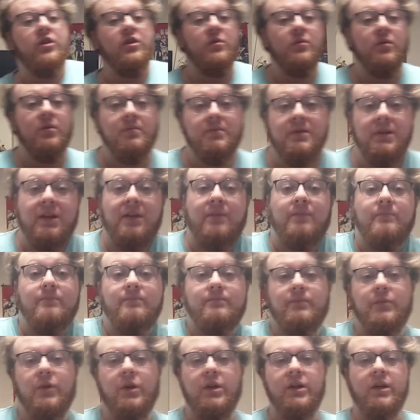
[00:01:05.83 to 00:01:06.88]
the new update,
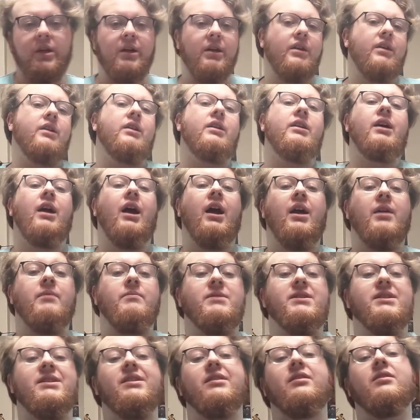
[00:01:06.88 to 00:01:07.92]
but I
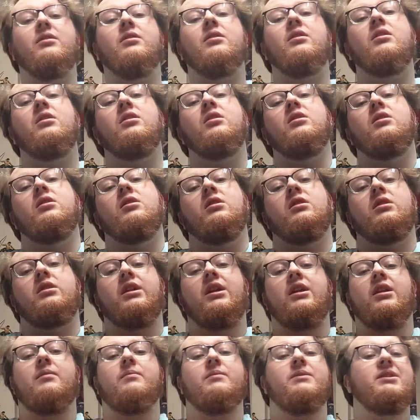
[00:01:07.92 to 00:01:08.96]
am still
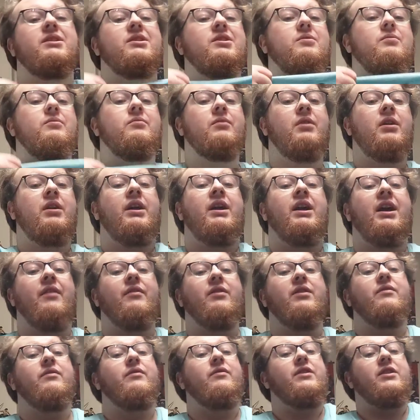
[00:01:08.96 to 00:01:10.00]
in a position where I
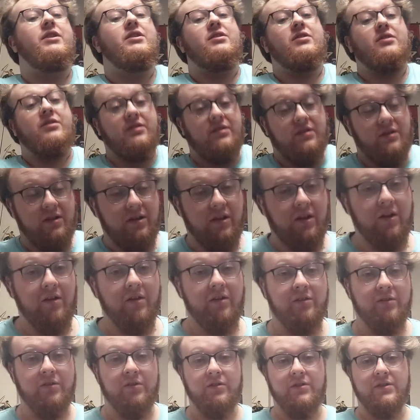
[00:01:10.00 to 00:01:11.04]
haven't even finished
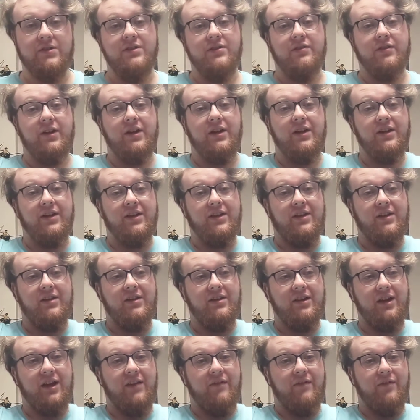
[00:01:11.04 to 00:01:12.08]
gotten all the stuff I
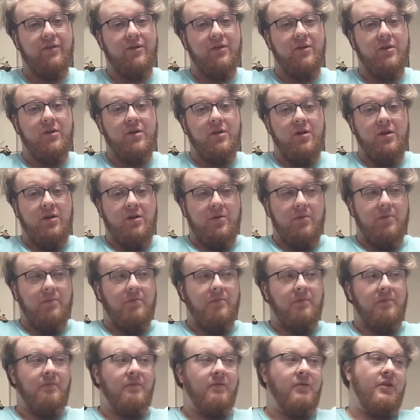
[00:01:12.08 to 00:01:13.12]
could get
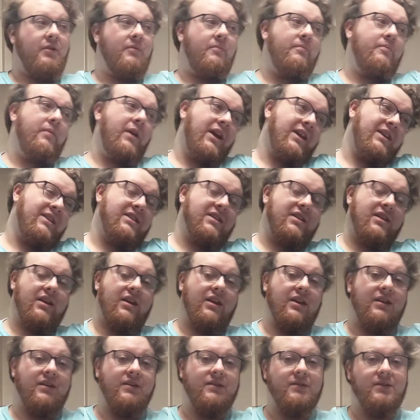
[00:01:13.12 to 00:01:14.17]
the base
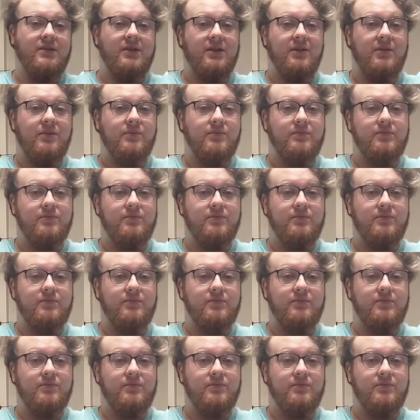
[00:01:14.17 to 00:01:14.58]
thing, so